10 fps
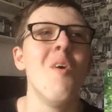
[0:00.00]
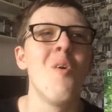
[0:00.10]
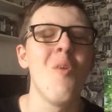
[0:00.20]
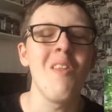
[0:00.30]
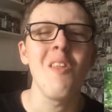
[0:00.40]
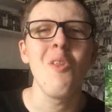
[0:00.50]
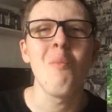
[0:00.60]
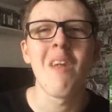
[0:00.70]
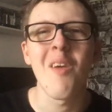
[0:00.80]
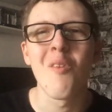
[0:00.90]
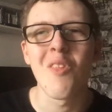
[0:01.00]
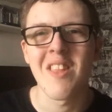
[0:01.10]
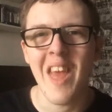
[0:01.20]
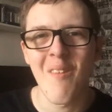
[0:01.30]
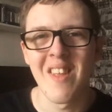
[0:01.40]
Why don't you blame for
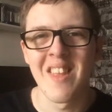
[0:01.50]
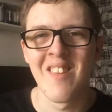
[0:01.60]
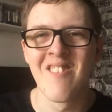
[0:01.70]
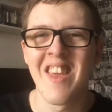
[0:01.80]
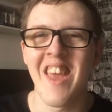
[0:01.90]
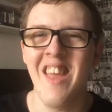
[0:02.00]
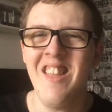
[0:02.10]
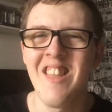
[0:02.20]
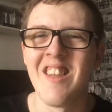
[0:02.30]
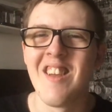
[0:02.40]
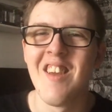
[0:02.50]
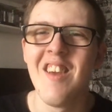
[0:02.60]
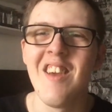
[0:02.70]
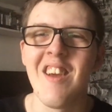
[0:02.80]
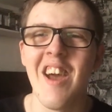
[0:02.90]
scaring kids?
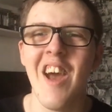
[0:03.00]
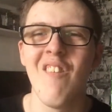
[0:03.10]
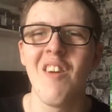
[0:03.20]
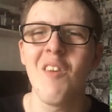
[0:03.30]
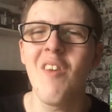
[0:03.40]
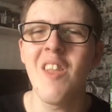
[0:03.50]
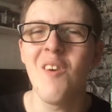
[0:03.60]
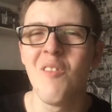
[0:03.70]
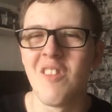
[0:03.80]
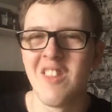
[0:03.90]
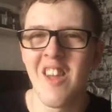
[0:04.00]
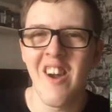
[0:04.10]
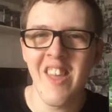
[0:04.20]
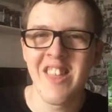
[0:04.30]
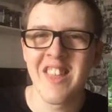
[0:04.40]
I know you know
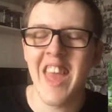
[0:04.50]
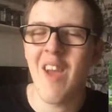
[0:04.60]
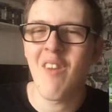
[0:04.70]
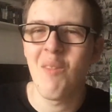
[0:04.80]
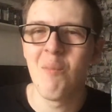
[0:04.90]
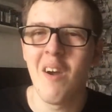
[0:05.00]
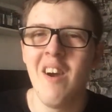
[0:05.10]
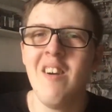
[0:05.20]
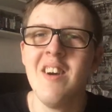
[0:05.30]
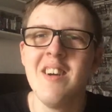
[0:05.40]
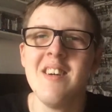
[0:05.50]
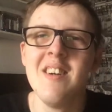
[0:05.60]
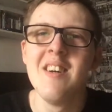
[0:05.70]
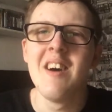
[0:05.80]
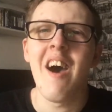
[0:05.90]
nice scaring, but
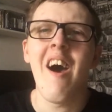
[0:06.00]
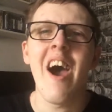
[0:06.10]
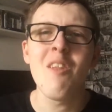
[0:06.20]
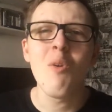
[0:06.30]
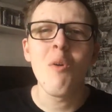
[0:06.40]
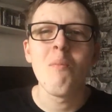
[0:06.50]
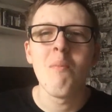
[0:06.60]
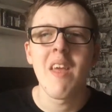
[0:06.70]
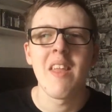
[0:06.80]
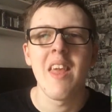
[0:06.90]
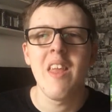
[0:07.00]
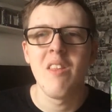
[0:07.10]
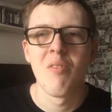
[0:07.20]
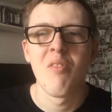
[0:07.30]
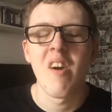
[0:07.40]
I do admit
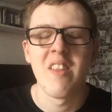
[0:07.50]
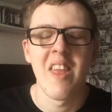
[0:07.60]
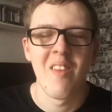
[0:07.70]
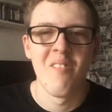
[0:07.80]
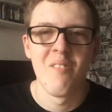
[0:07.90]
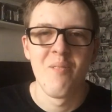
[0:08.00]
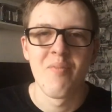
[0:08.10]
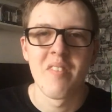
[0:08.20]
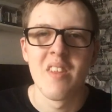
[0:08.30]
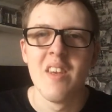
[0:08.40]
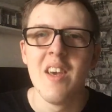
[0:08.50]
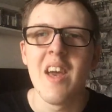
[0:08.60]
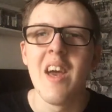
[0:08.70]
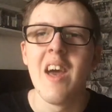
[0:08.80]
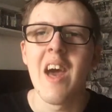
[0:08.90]
it's funny,
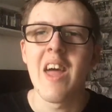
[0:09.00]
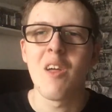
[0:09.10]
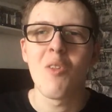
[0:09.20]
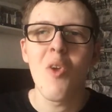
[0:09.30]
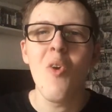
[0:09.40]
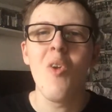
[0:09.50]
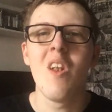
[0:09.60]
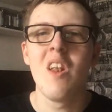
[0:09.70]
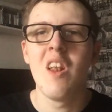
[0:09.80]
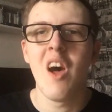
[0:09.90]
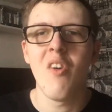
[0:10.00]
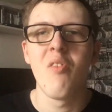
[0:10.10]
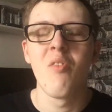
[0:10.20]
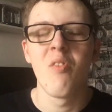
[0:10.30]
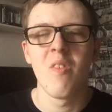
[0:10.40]
and I do love
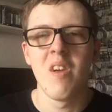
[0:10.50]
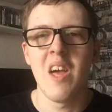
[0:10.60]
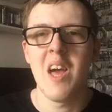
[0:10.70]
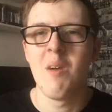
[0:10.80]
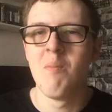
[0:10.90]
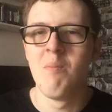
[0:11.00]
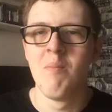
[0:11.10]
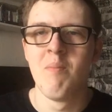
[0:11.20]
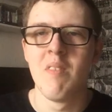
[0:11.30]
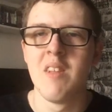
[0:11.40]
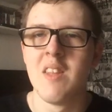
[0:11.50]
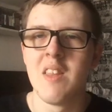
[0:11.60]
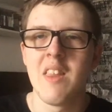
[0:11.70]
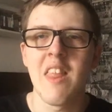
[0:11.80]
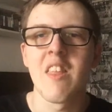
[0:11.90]

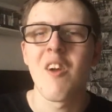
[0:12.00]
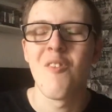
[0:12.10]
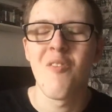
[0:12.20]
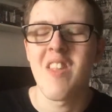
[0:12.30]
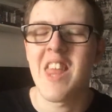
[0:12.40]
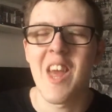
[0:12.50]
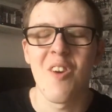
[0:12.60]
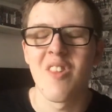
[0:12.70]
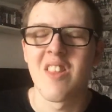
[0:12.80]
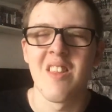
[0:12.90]
these kind of videos.